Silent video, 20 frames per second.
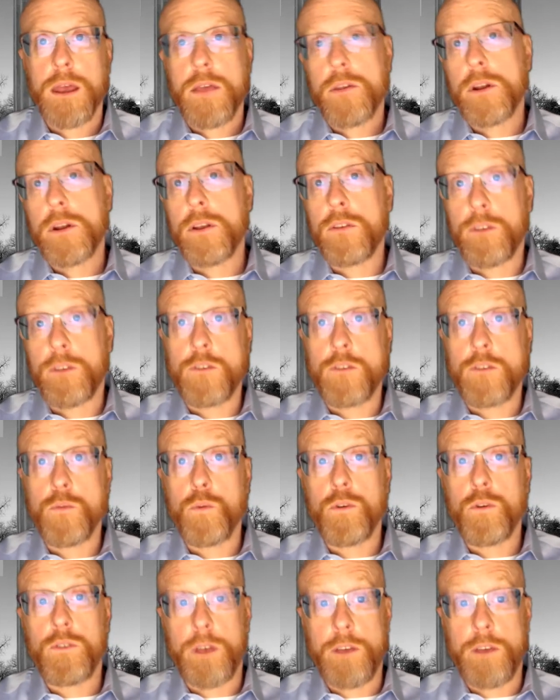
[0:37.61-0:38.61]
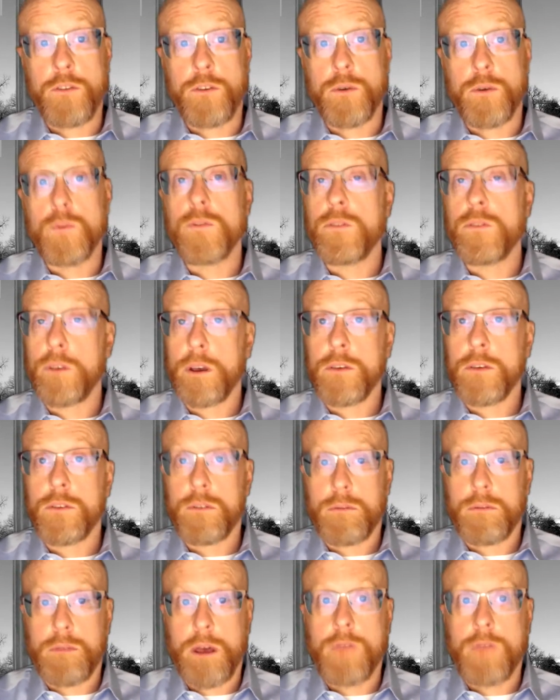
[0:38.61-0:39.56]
The decision was issued 6th